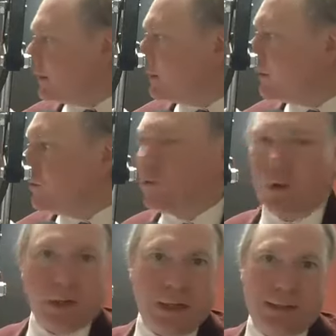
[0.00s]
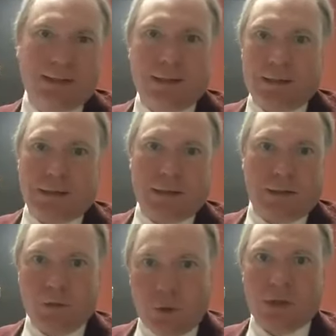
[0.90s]
North
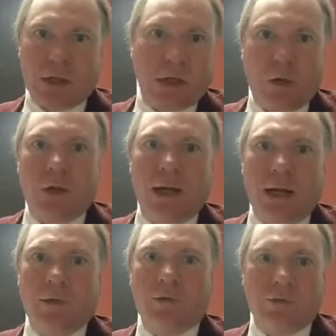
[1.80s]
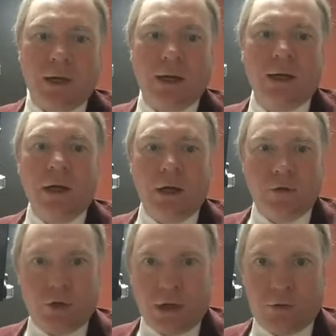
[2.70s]
Dakota has
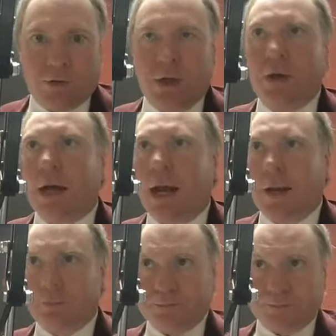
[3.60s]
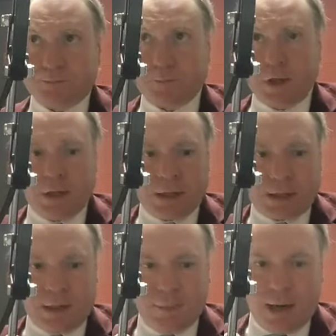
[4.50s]
changed their name, their
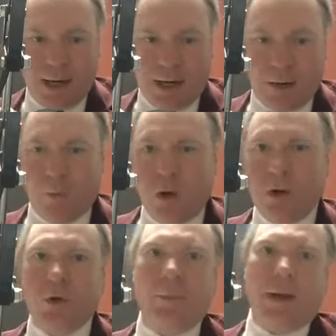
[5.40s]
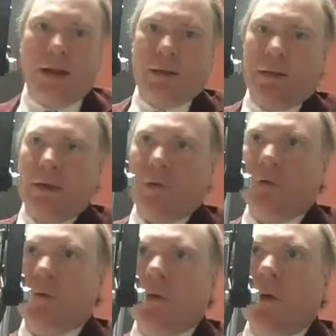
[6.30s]
nickname. And I wonder about
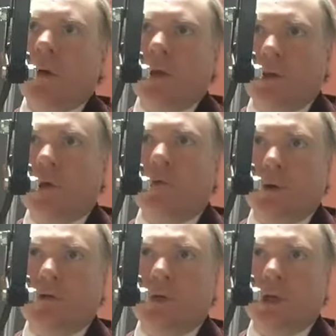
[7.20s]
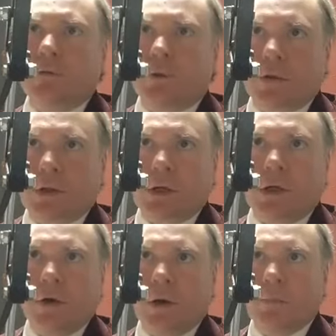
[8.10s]
this, University of North
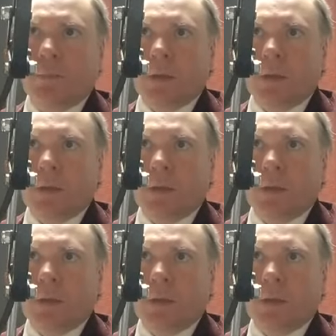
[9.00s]
Dakota.